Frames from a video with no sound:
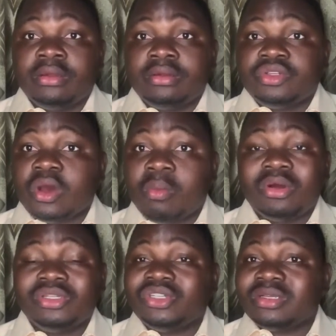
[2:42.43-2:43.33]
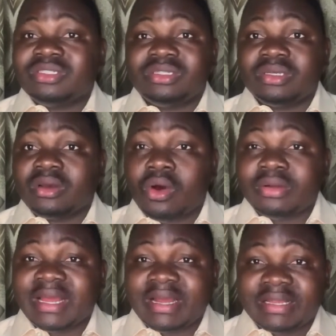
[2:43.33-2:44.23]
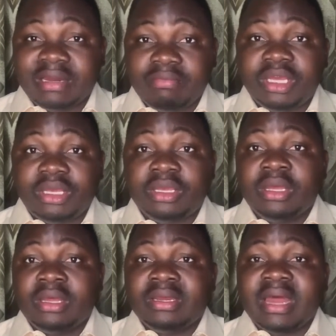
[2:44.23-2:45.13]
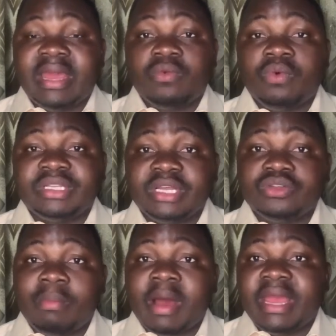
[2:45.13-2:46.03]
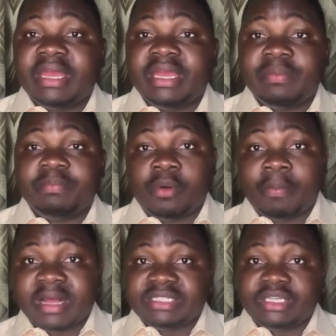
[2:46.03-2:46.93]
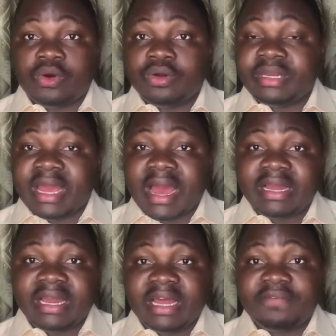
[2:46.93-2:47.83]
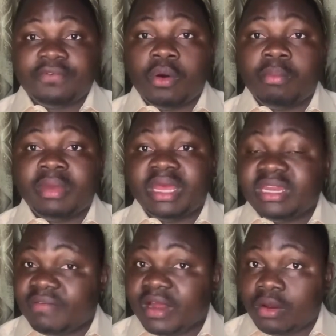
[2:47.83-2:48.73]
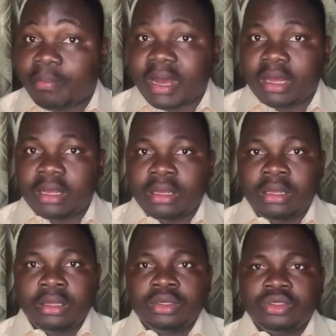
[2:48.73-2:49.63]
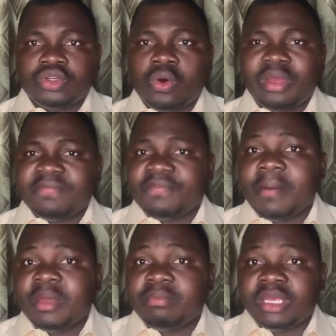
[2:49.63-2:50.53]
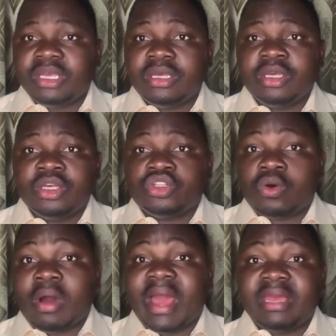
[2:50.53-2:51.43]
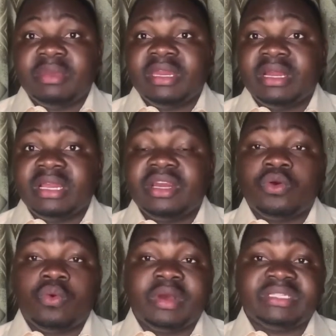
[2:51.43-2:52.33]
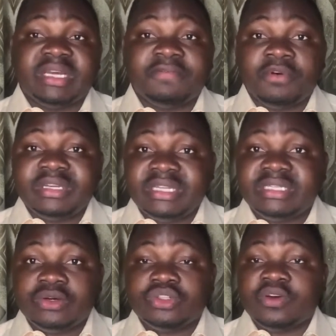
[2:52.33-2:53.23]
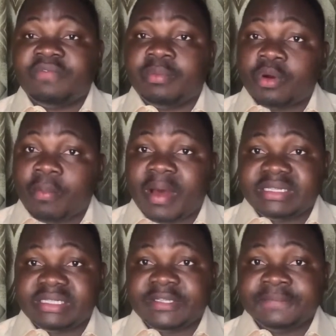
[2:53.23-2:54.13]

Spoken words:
someone just contacted me that he wanted to buy a property on the island from a developer. So informing me, so I immediately requested for details of the property.